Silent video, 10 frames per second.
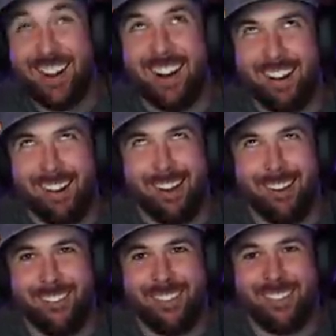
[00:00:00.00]

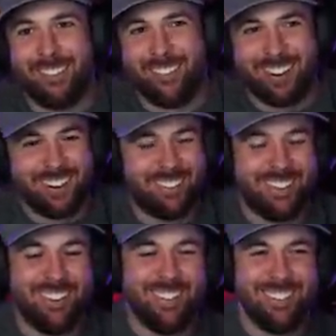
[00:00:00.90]

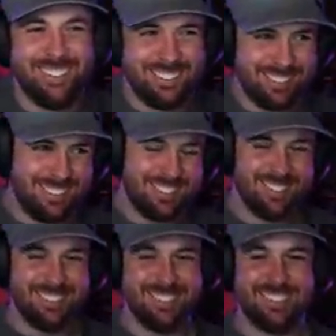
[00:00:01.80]

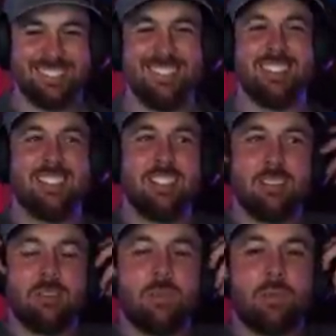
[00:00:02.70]

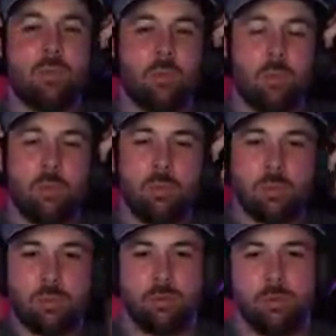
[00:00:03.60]

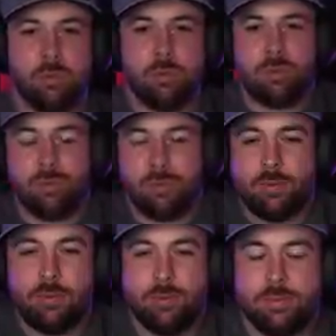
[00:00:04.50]

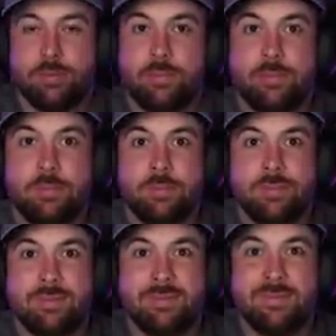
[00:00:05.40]

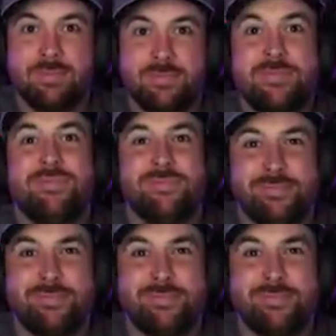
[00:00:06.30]
No words are spoken by the person on screen.